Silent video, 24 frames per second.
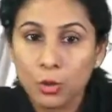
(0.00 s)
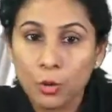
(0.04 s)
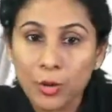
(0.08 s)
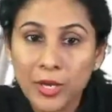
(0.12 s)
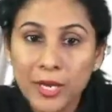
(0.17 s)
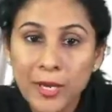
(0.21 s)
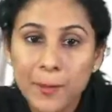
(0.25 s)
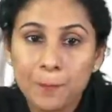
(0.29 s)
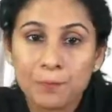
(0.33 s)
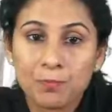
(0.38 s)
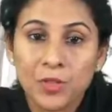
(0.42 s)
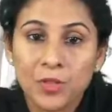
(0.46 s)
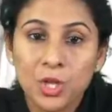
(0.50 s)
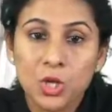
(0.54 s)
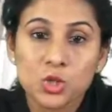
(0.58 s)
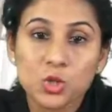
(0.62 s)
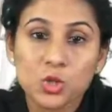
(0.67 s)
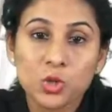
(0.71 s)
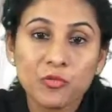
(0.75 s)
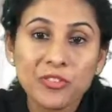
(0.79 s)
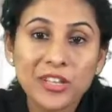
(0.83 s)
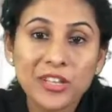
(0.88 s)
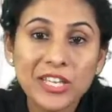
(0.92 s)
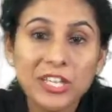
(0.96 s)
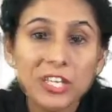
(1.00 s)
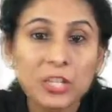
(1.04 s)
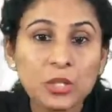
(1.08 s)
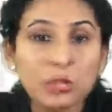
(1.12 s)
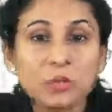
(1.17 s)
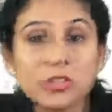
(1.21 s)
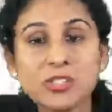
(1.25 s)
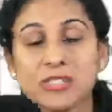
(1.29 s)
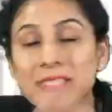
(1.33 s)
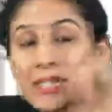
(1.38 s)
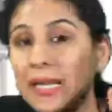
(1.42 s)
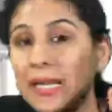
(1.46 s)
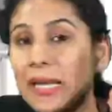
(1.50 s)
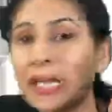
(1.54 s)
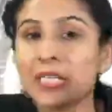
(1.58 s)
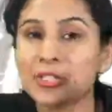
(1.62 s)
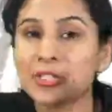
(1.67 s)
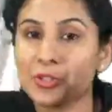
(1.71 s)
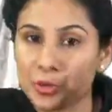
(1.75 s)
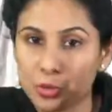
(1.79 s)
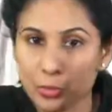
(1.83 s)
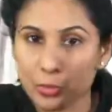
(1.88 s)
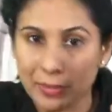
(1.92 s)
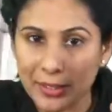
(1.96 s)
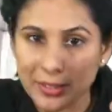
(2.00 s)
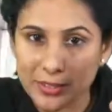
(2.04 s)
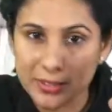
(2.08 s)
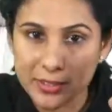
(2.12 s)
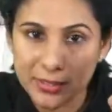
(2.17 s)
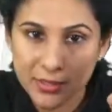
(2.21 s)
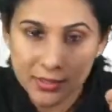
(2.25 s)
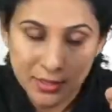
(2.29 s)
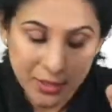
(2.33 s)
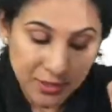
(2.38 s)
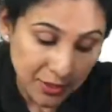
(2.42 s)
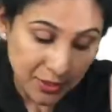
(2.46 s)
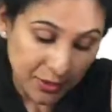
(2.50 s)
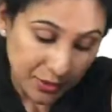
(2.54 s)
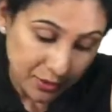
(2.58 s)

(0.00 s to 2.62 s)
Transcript: Okay, so we can use 3 instruments.